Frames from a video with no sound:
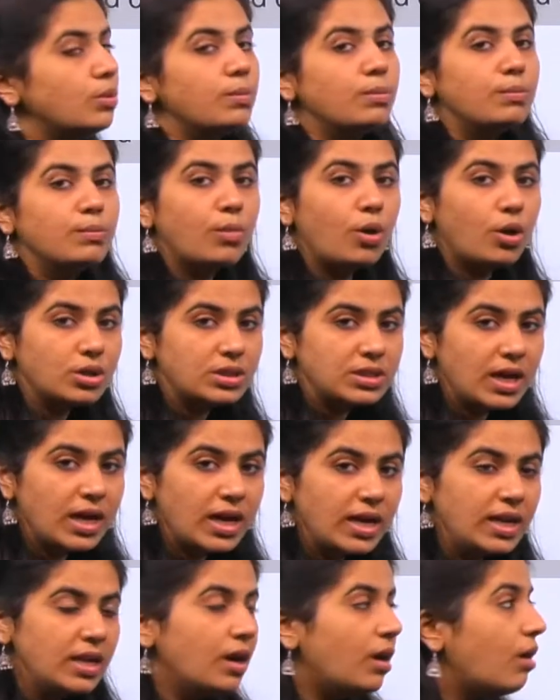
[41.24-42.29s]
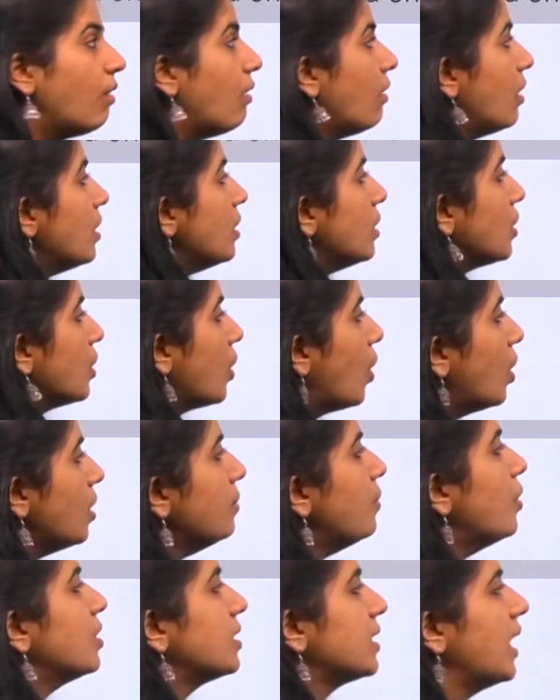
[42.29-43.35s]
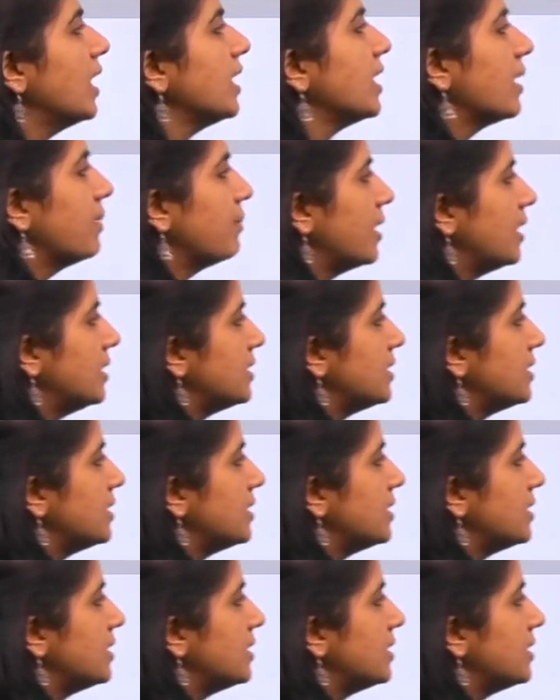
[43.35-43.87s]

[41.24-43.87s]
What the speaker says: motile or non-motile gametes